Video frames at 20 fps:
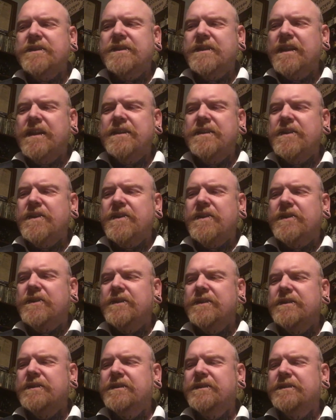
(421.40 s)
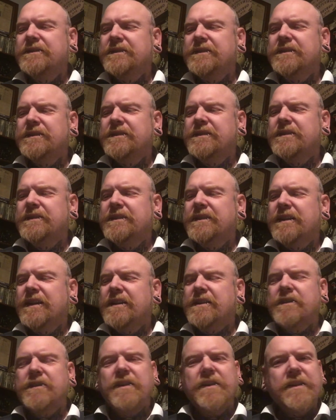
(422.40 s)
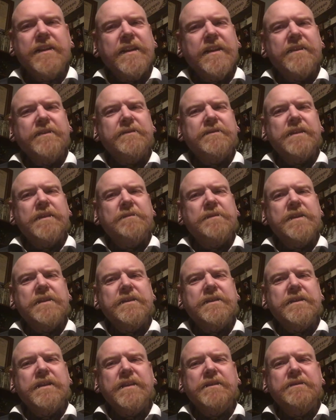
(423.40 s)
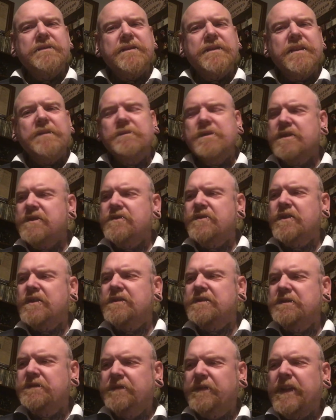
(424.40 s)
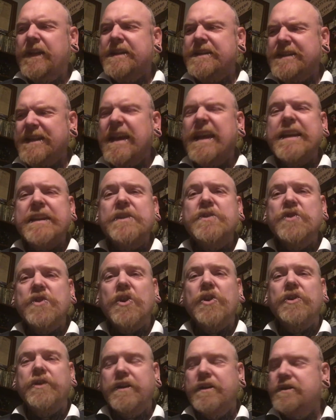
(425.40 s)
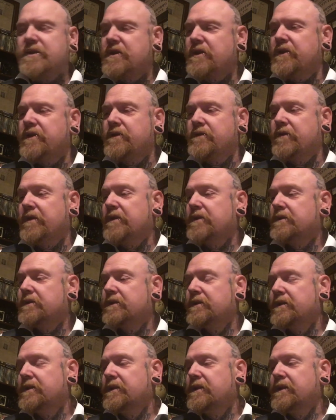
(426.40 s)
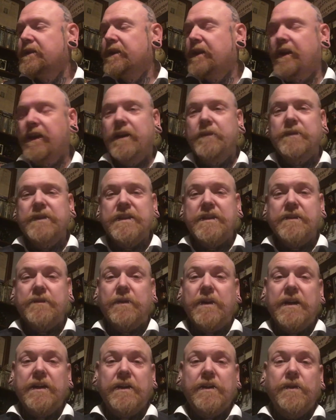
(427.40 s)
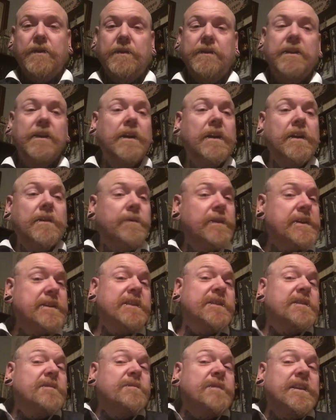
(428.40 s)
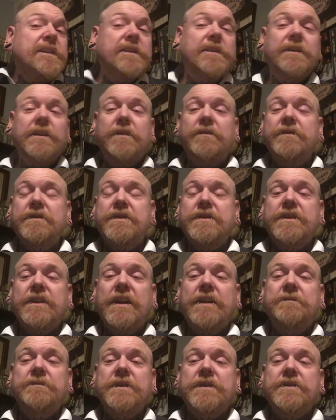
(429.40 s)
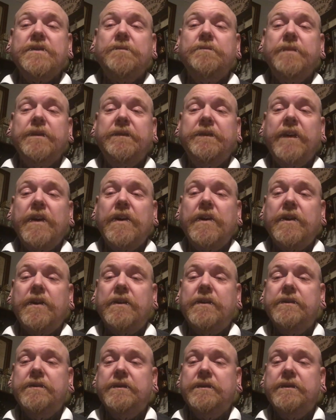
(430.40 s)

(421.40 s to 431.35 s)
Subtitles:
they're not, I don't know, they seem to struggle to fit into a genre, which is quite cool, which is something that Laurence James has done before.